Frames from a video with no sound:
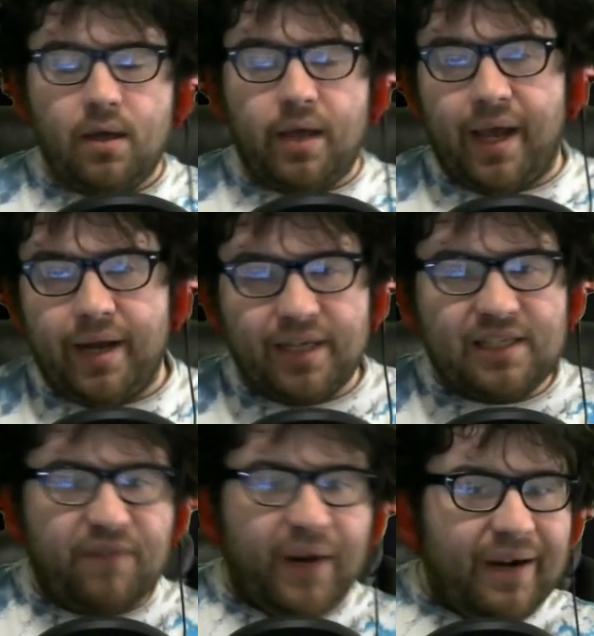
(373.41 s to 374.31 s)
And it's
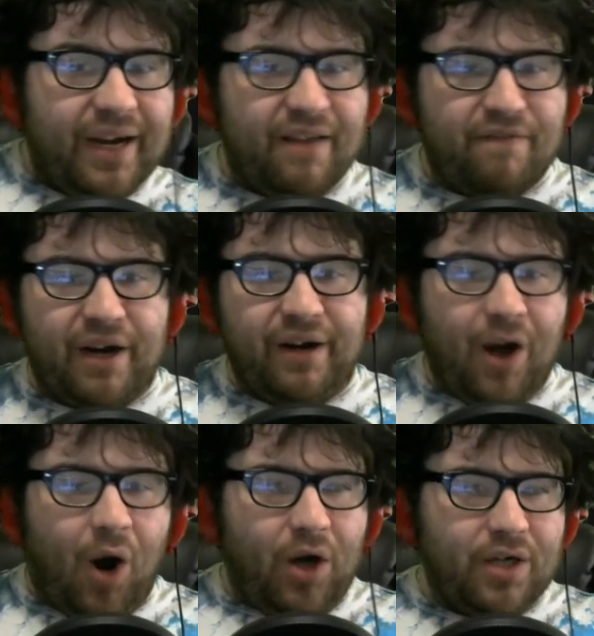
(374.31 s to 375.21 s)
very, very
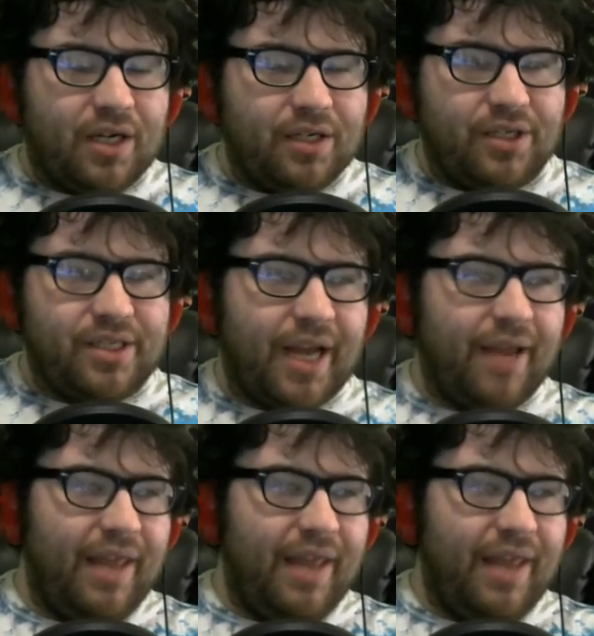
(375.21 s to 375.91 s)
hard to understand